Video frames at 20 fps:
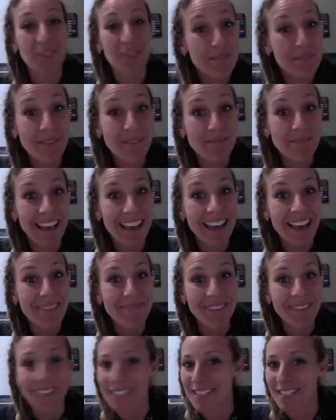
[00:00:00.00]
bummed at,
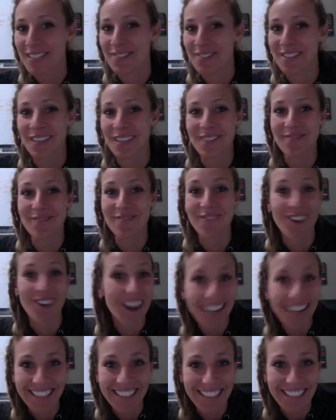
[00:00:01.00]
because she would have
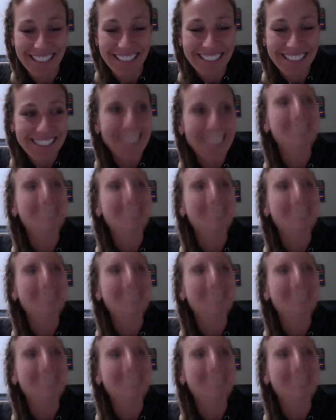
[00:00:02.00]
rocked this.